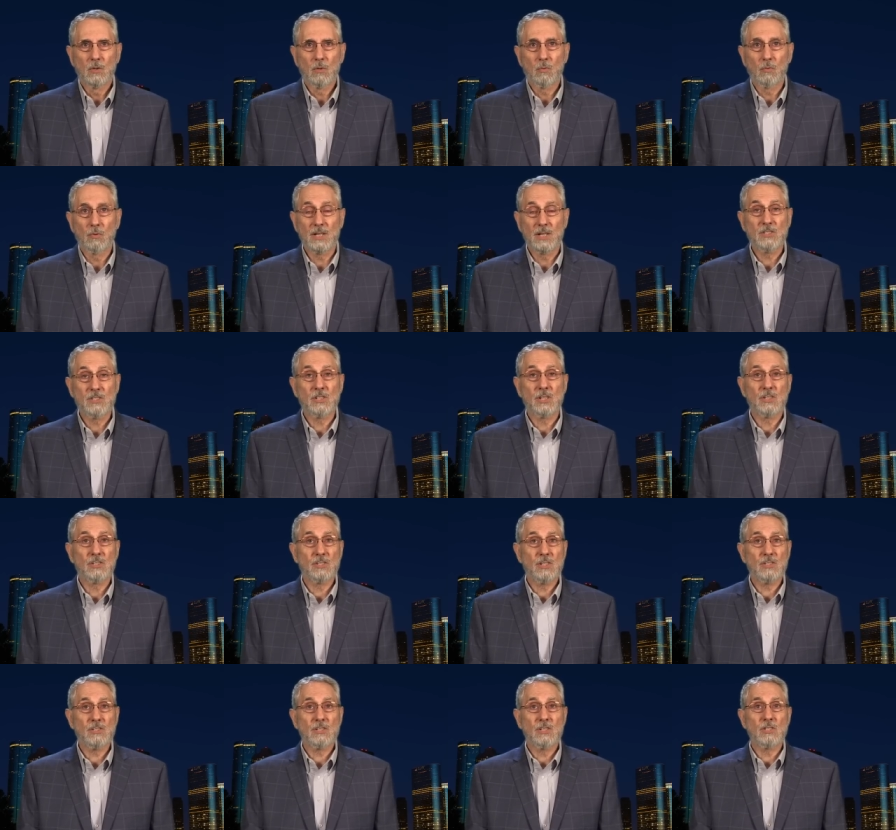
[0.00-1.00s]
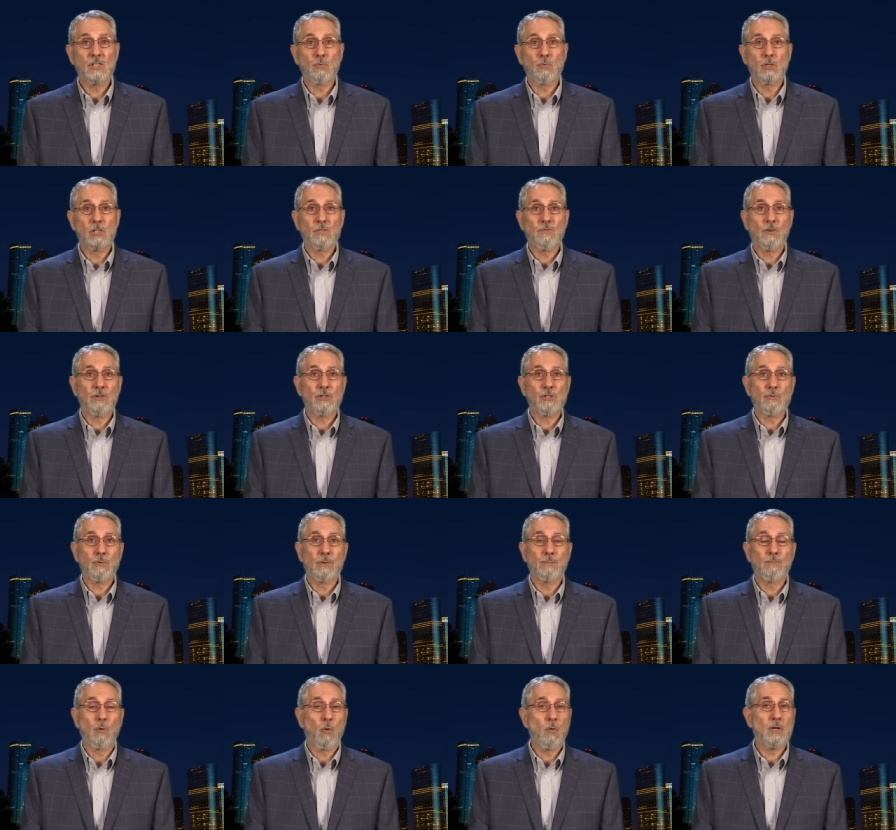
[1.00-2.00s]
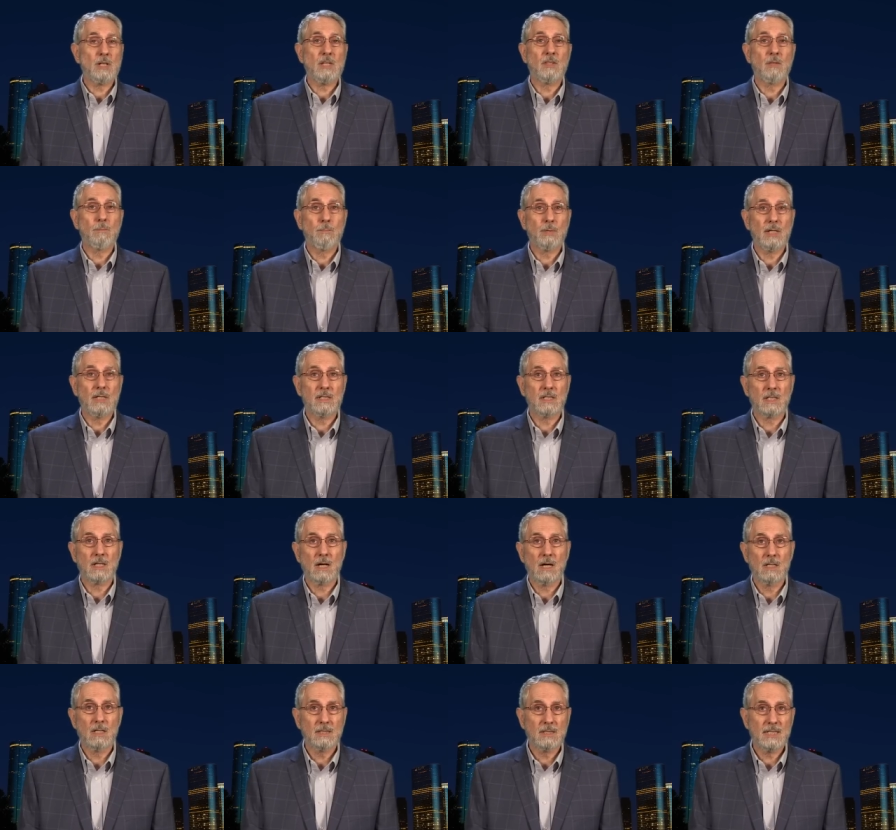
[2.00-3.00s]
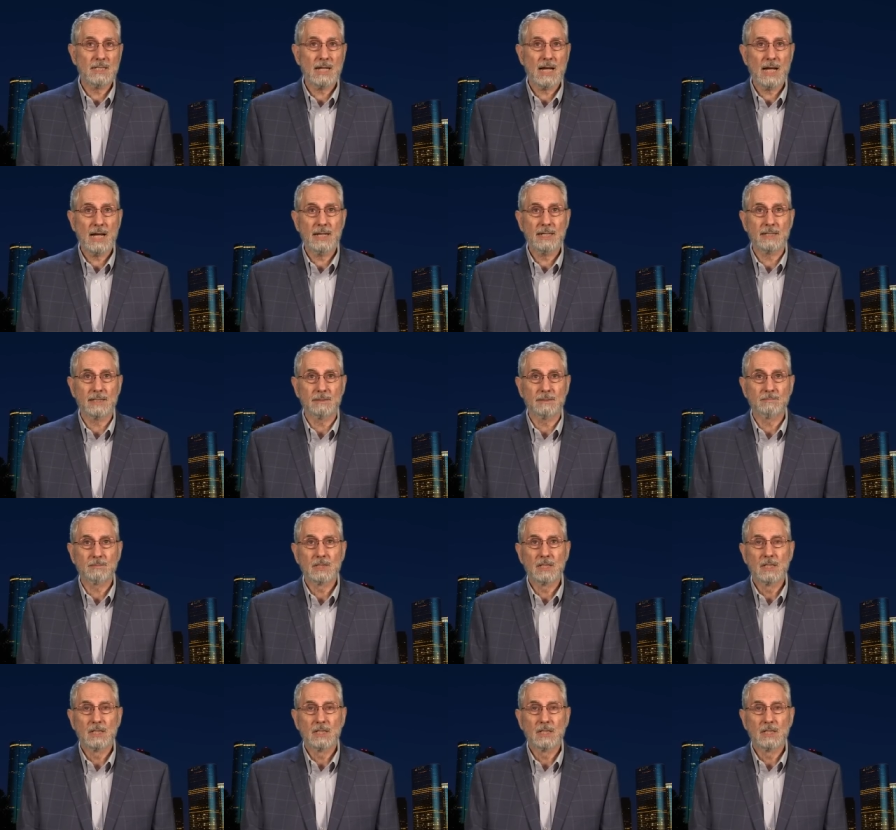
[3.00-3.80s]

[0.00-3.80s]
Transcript: When its existence was first reported, the Pentagon denied it,